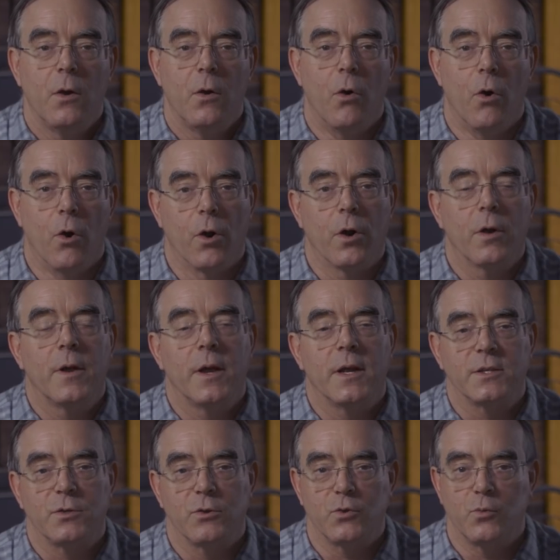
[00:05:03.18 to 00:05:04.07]
Or,
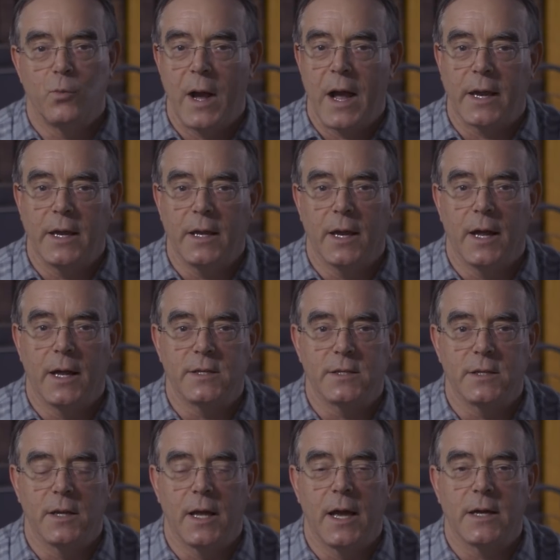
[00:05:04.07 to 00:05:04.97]
as those wacky
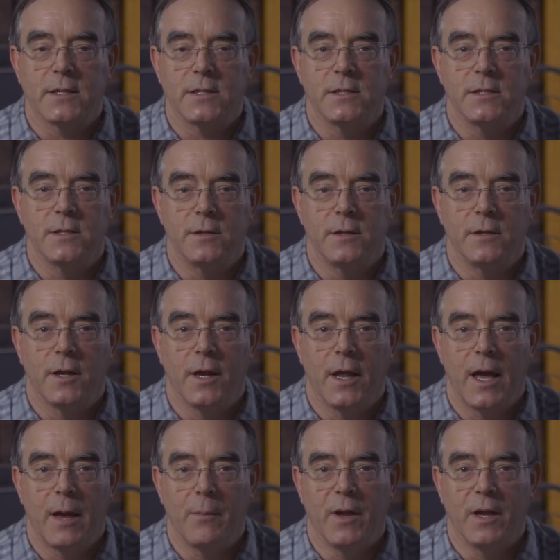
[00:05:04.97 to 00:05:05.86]
lads and lasses in the
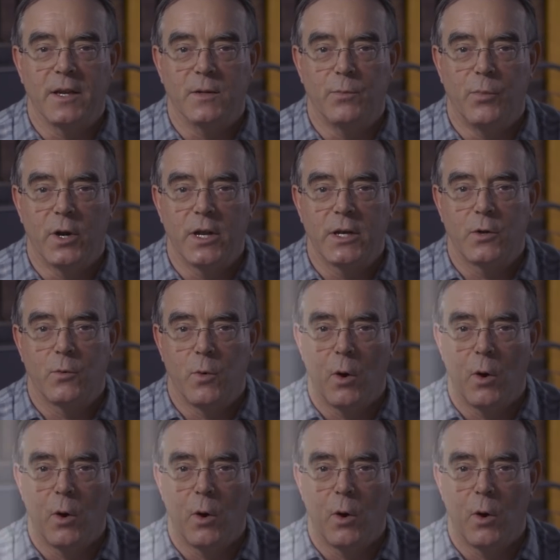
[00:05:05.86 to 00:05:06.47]
lab like to put it,